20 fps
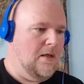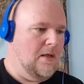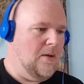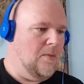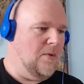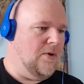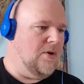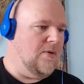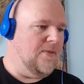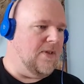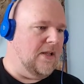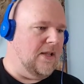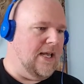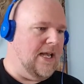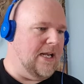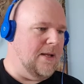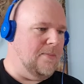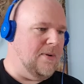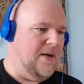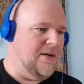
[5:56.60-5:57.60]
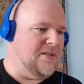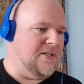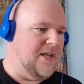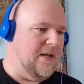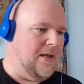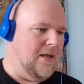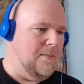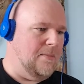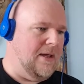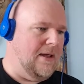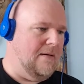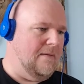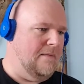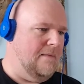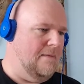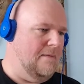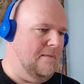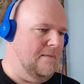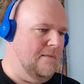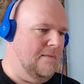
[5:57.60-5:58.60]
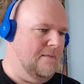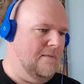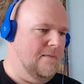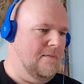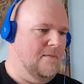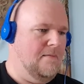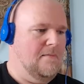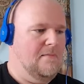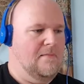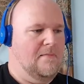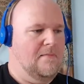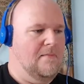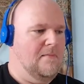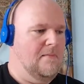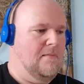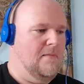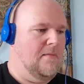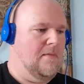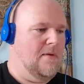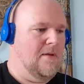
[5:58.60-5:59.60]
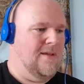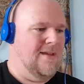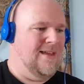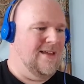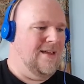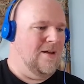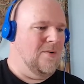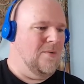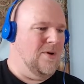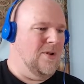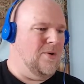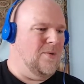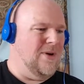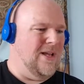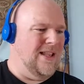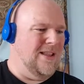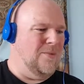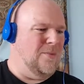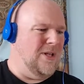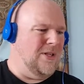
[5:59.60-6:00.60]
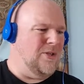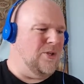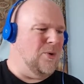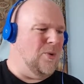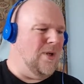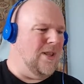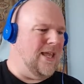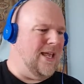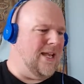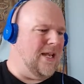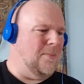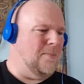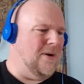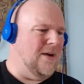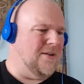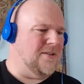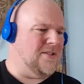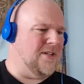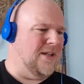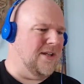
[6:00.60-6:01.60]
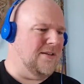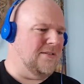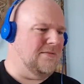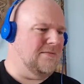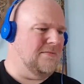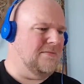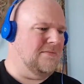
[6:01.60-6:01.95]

I wonder if the ladybugs can eat me. What do ladybugs eat?